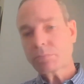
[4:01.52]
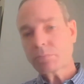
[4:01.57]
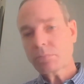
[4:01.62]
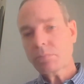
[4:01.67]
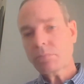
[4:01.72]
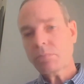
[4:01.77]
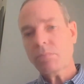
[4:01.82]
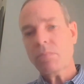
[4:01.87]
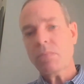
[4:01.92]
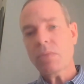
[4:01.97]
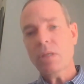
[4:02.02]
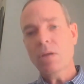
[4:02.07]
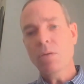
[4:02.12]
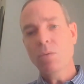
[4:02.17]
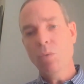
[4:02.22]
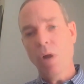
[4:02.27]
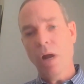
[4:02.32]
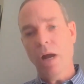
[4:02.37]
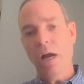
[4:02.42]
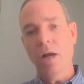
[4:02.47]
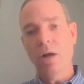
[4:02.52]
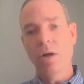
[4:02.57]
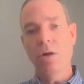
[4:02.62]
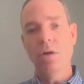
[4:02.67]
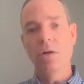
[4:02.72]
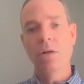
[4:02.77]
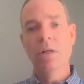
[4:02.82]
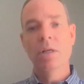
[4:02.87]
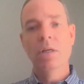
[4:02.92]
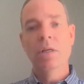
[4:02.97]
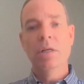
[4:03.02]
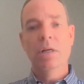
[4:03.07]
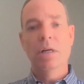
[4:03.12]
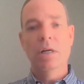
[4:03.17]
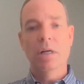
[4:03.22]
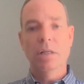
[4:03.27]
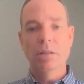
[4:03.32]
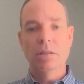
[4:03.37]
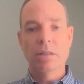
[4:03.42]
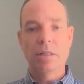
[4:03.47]
while
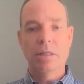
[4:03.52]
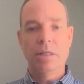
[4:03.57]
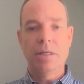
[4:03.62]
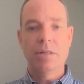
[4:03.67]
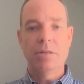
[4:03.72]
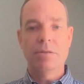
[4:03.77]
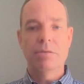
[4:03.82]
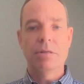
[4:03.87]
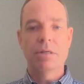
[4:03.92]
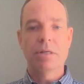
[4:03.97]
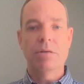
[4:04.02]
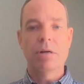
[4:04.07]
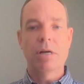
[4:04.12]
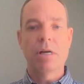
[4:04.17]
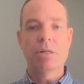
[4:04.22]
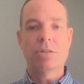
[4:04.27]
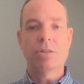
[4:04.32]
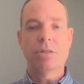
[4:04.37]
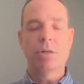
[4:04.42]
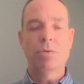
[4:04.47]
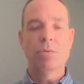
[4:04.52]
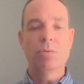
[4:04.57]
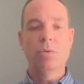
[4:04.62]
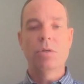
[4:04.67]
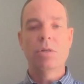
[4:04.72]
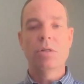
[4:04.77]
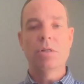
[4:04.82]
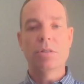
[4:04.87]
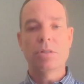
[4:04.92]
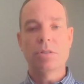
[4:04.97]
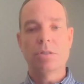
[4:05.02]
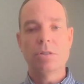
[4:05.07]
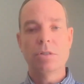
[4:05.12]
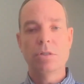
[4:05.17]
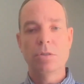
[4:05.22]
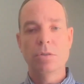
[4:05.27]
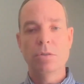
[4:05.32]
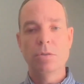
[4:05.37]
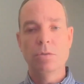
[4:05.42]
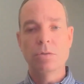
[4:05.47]
linear regression was
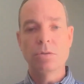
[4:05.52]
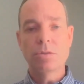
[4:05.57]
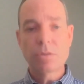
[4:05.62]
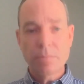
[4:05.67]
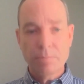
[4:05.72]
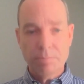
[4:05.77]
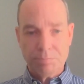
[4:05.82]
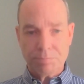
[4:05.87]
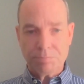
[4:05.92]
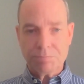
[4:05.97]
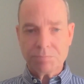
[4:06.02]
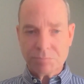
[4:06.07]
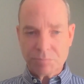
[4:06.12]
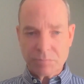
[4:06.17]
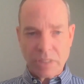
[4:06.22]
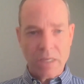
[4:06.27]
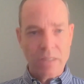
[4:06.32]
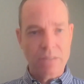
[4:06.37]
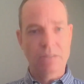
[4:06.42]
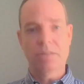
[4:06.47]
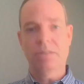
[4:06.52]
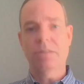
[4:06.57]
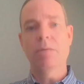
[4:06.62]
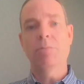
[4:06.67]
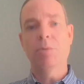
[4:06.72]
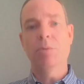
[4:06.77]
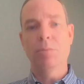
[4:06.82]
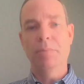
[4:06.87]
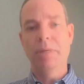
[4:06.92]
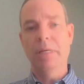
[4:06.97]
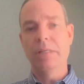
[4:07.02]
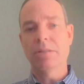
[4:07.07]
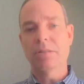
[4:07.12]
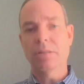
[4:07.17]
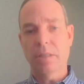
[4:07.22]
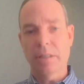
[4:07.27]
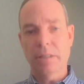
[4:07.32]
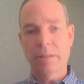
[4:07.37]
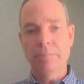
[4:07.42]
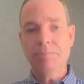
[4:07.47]
used as a simple
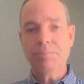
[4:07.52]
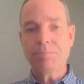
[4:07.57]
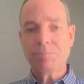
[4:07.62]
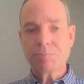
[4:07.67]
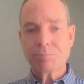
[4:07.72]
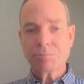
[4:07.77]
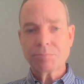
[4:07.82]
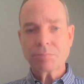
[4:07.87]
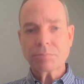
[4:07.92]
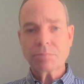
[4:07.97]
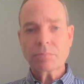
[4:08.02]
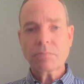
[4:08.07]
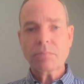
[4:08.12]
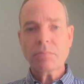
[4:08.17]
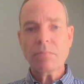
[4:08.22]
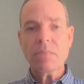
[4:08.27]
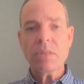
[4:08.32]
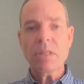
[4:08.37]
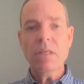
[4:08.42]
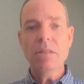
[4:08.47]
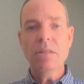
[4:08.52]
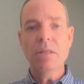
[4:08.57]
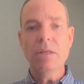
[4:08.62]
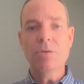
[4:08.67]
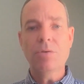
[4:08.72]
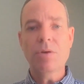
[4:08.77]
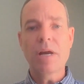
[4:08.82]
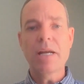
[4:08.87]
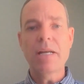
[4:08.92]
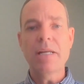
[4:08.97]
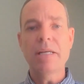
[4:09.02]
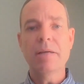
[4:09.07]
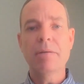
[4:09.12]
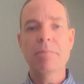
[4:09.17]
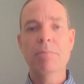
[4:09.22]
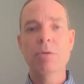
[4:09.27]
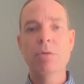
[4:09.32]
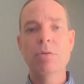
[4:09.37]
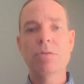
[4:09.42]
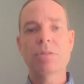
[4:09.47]
baseline. The gradient
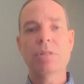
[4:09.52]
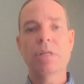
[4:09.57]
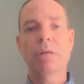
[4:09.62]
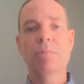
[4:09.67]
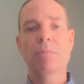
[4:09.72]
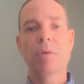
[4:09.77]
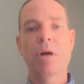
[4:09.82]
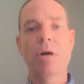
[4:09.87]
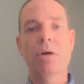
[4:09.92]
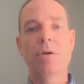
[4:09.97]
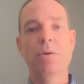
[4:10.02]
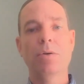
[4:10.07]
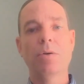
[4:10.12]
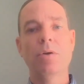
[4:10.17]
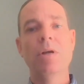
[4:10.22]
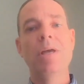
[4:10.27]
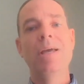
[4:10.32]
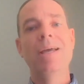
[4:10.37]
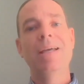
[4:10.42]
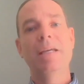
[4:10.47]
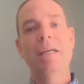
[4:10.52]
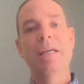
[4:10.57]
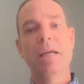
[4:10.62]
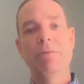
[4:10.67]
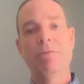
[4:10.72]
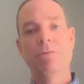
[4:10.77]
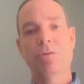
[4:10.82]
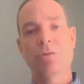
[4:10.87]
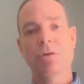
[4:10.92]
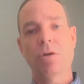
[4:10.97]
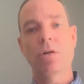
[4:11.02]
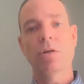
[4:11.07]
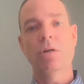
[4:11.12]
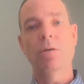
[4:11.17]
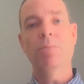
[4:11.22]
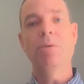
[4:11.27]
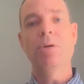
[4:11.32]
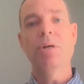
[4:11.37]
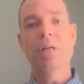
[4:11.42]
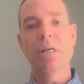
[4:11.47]
boosting model gave
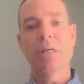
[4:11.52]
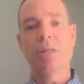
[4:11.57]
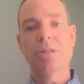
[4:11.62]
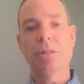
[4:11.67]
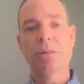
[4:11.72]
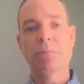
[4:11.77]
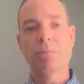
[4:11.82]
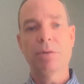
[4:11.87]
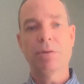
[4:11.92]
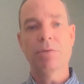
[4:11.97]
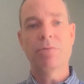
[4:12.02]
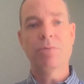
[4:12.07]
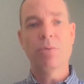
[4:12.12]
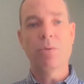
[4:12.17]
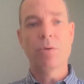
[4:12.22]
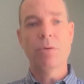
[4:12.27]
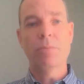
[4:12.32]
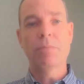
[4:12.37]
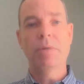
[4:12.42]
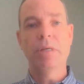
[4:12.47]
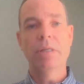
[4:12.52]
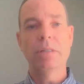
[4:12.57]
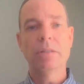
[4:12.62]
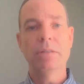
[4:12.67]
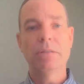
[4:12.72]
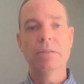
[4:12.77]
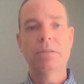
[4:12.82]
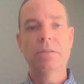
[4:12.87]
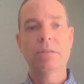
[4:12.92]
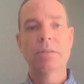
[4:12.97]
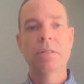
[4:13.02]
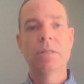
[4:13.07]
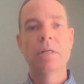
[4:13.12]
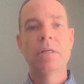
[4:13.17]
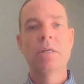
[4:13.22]
stronger prediction performance,